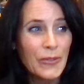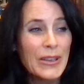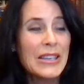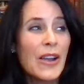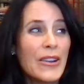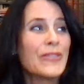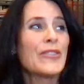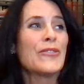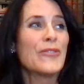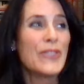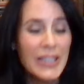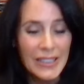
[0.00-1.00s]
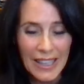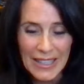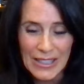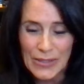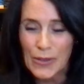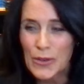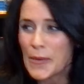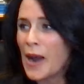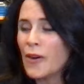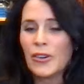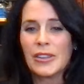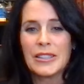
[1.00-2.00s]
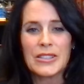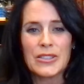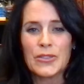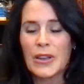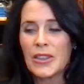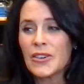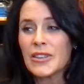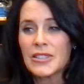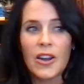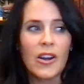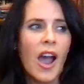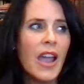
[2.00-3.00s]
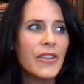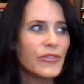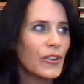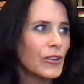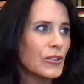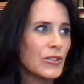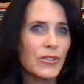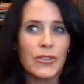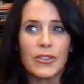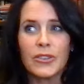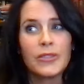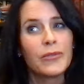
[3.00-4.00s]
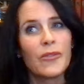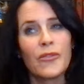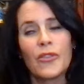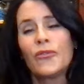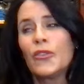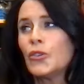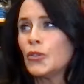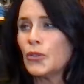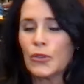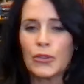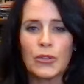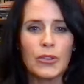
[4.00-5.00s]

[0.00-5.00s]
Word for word: we don't even realize what we're powerless to, whether it's our iPhones or food